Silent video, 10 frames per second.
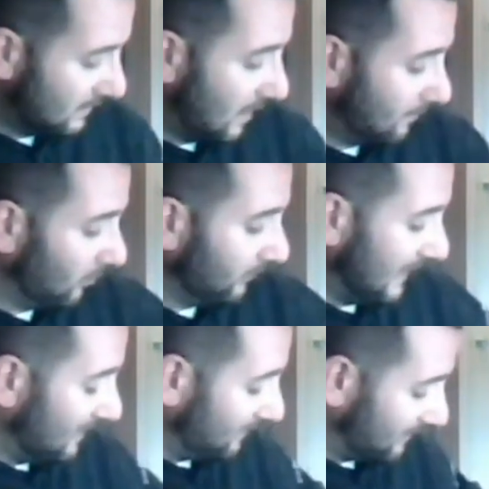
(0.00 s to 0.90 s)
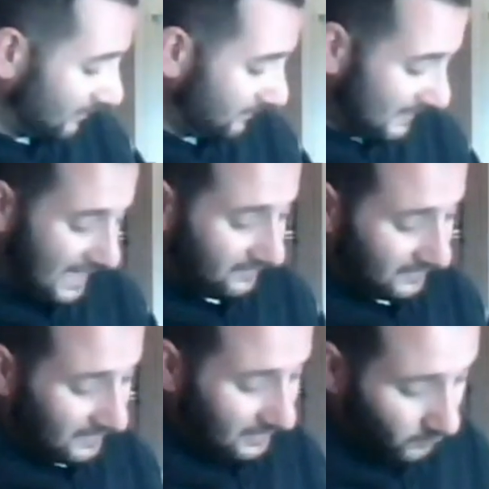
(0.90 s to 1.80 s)
I'm only going to be
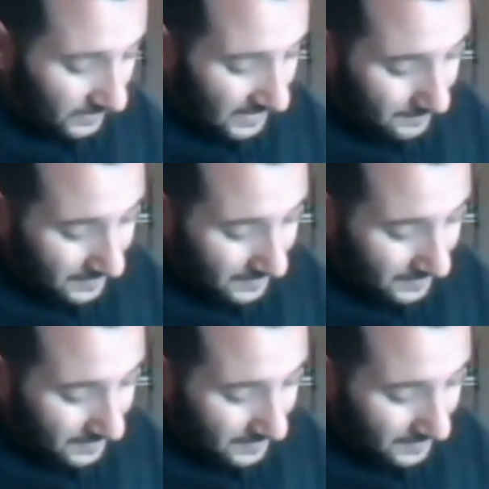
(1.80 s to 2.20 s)
asking what I